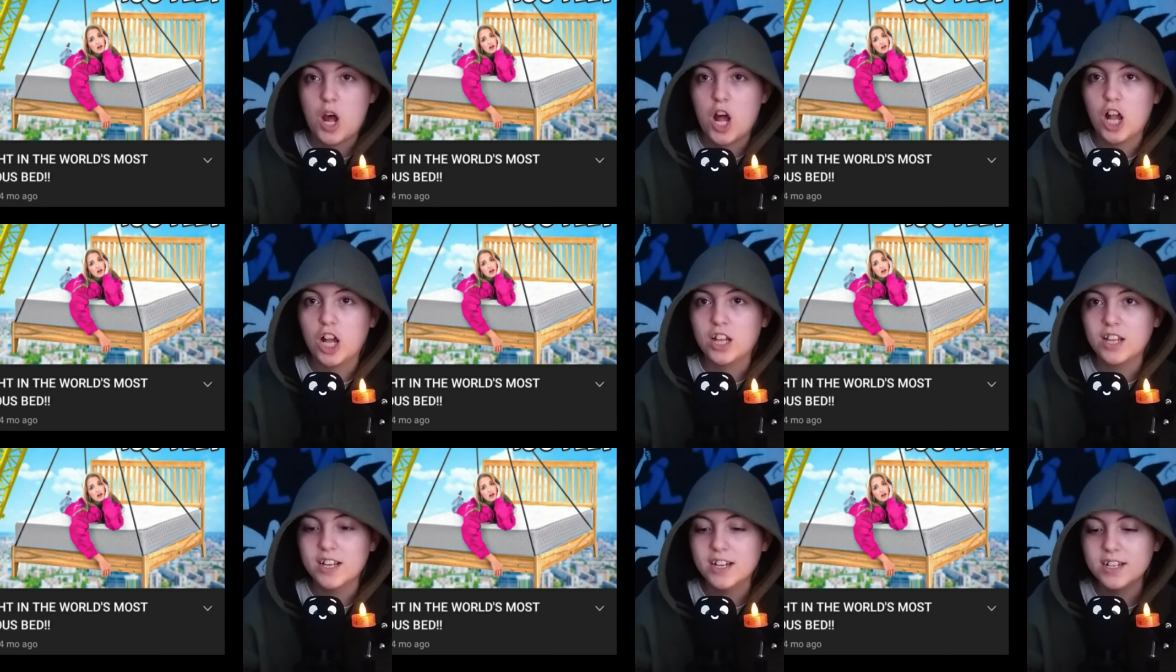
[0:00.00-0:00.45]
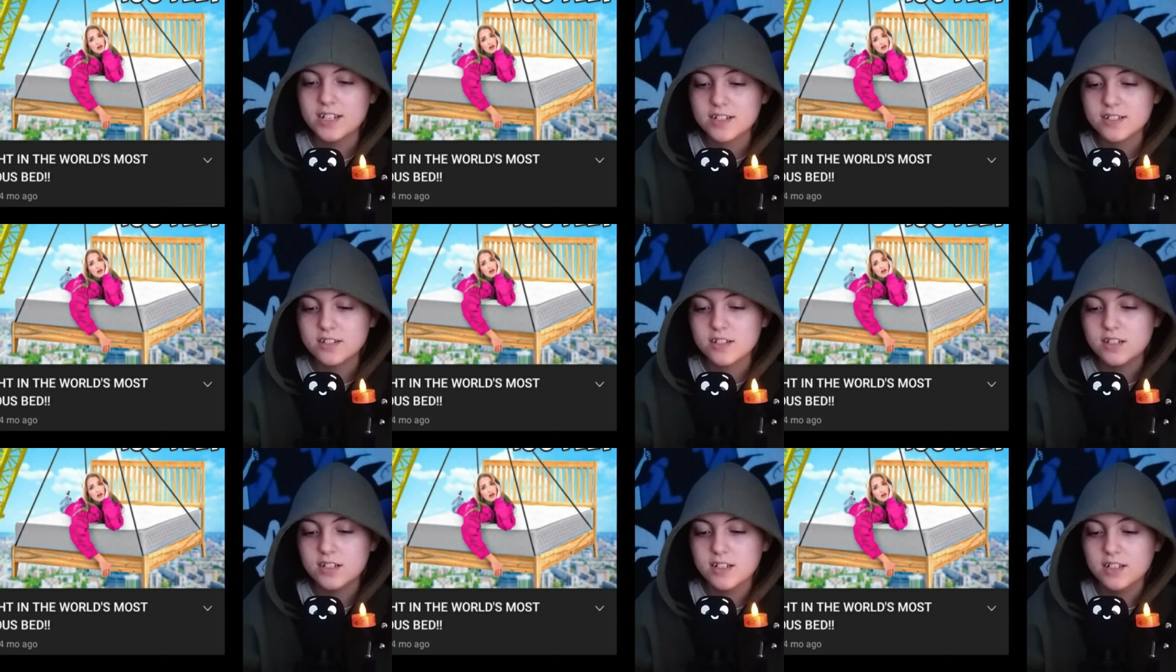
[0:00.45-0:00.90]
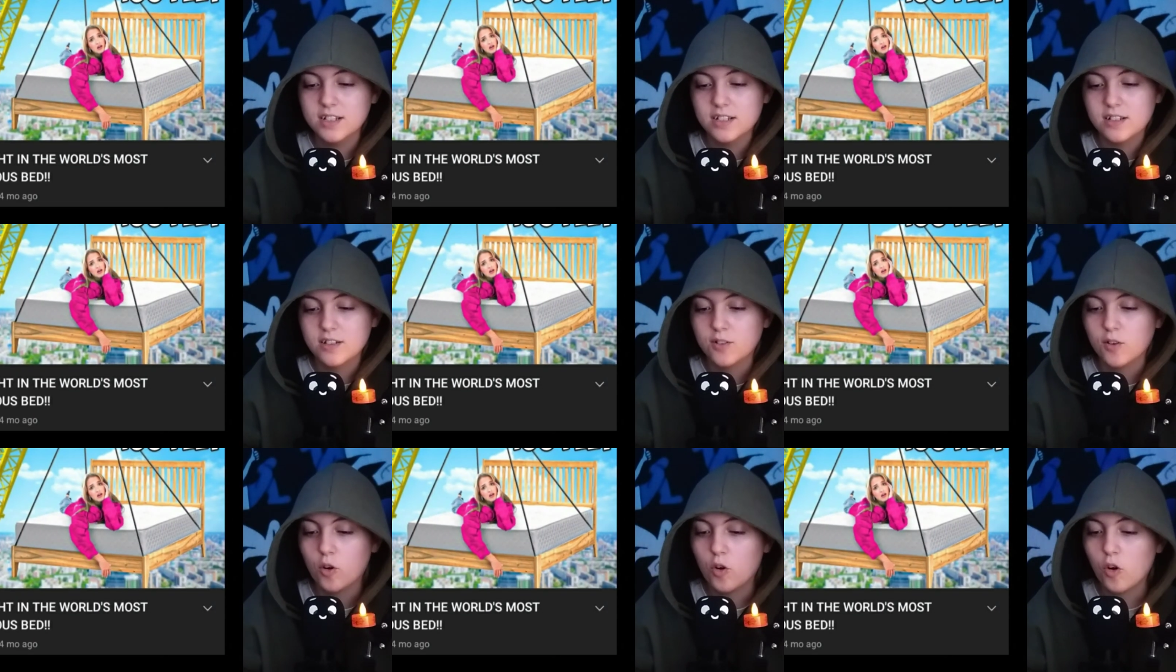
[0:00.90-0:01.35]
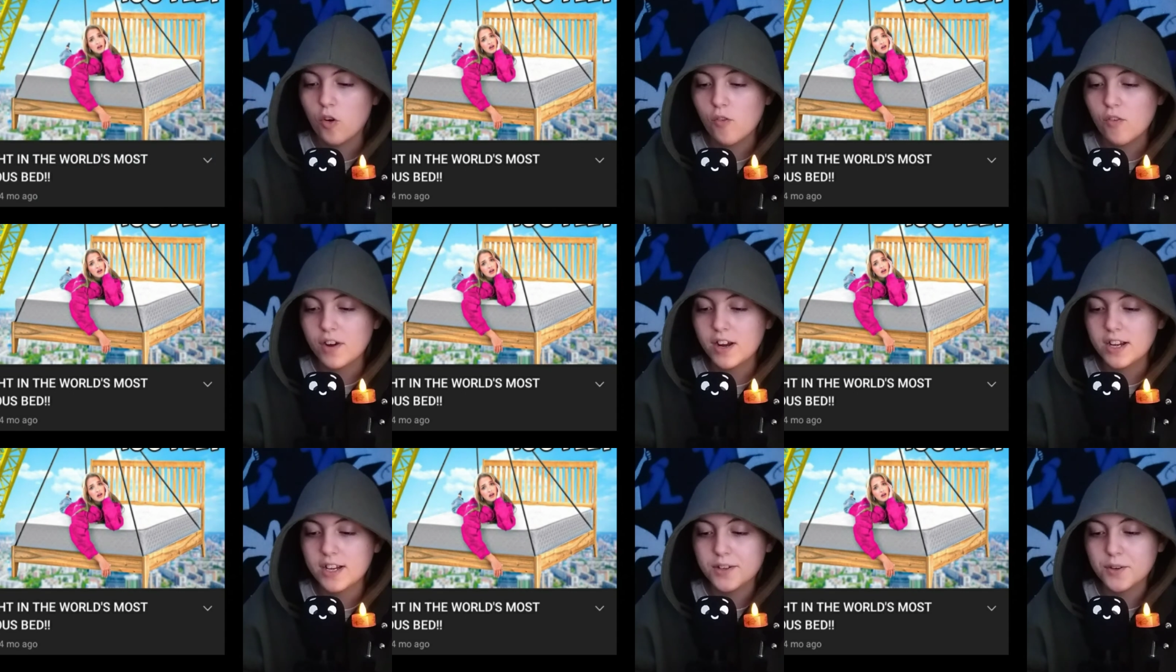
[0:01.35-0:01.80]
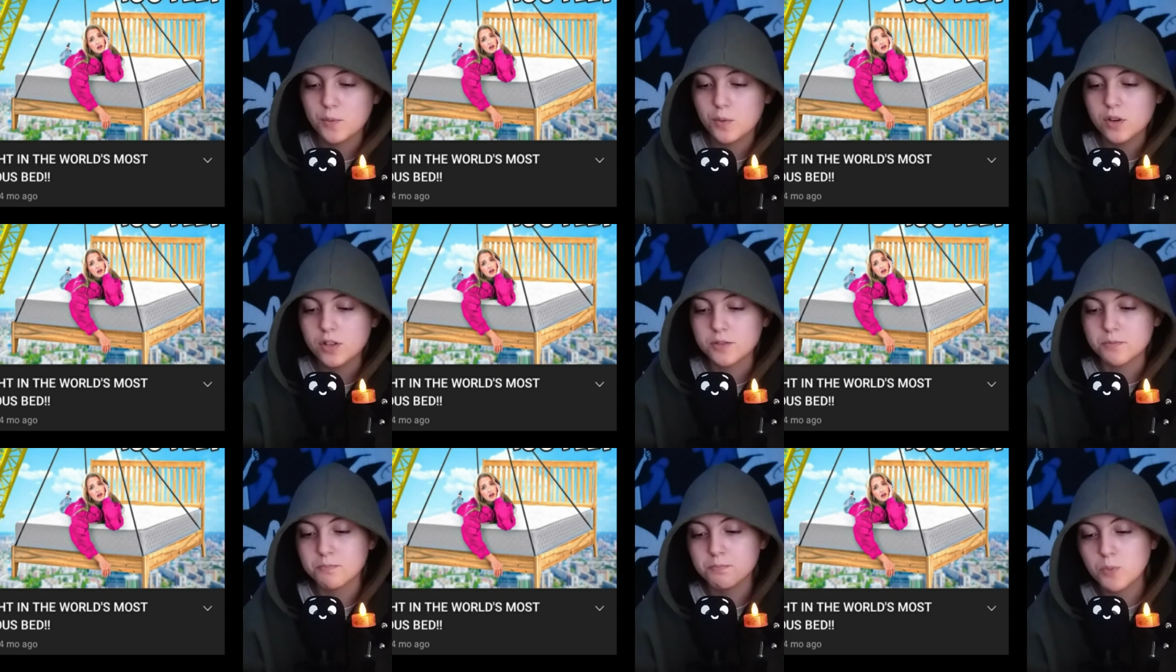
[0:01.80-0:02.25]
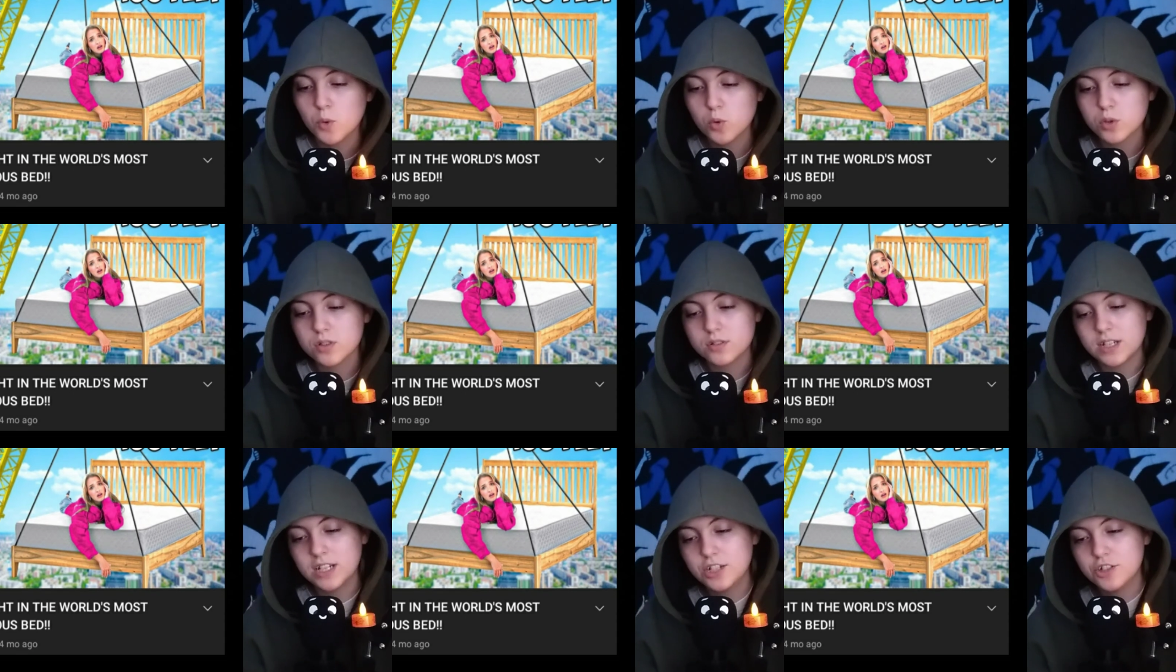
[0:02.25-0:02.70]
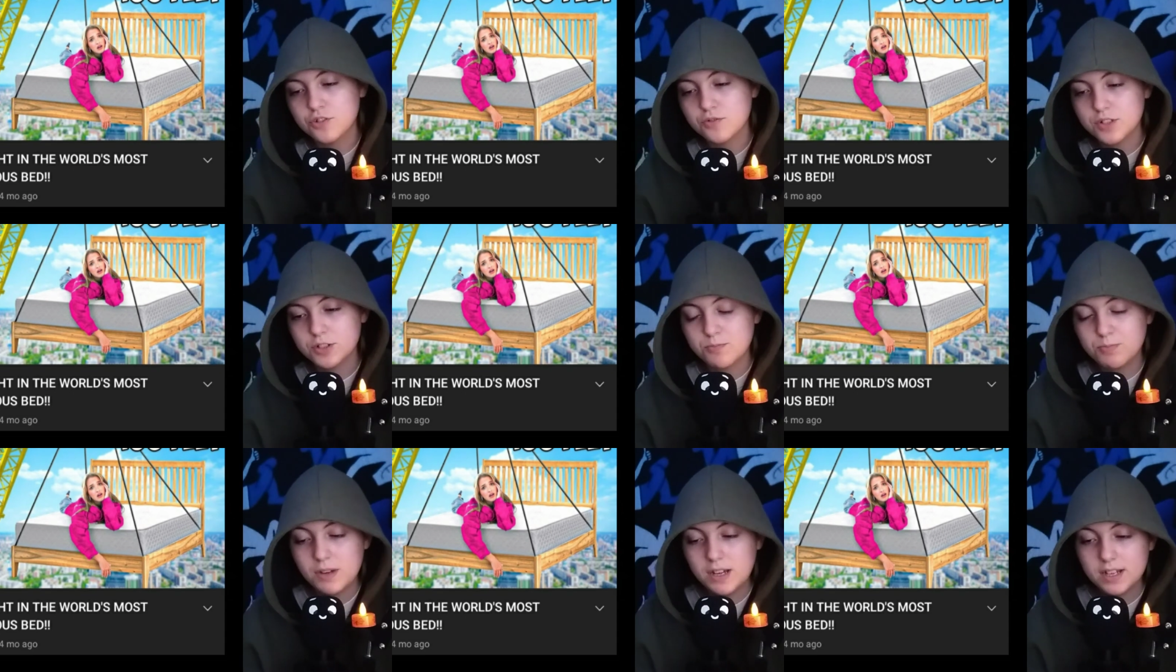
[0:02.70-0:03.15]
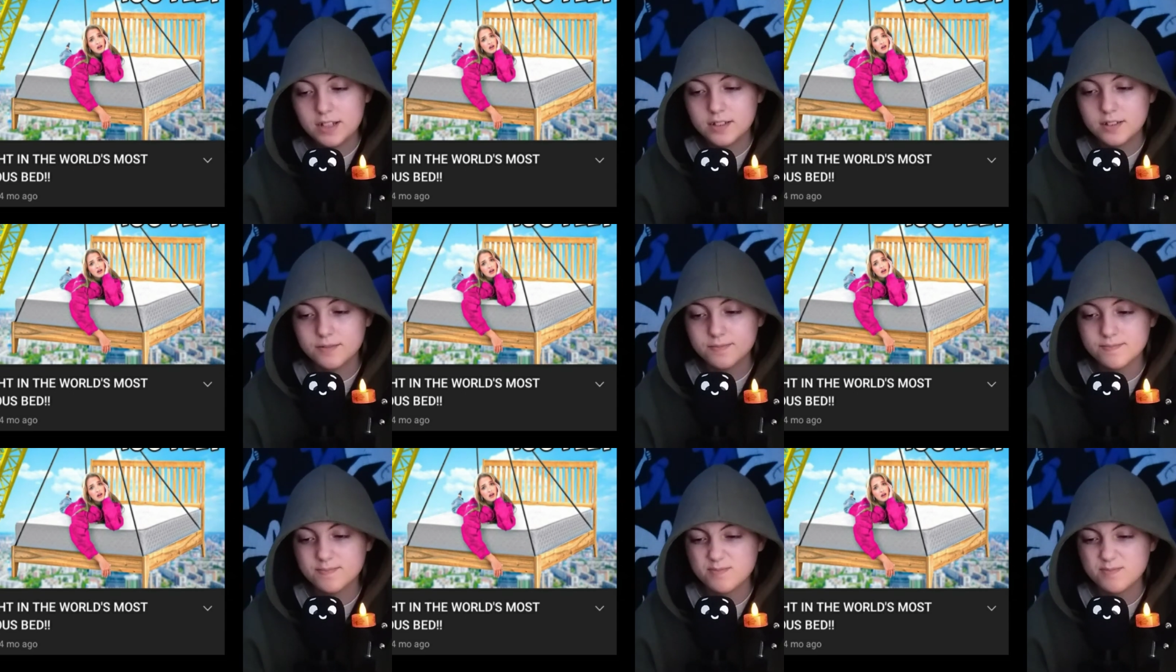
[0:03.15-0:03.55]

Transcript: Alexei, overnight in the world's most dangerous bed.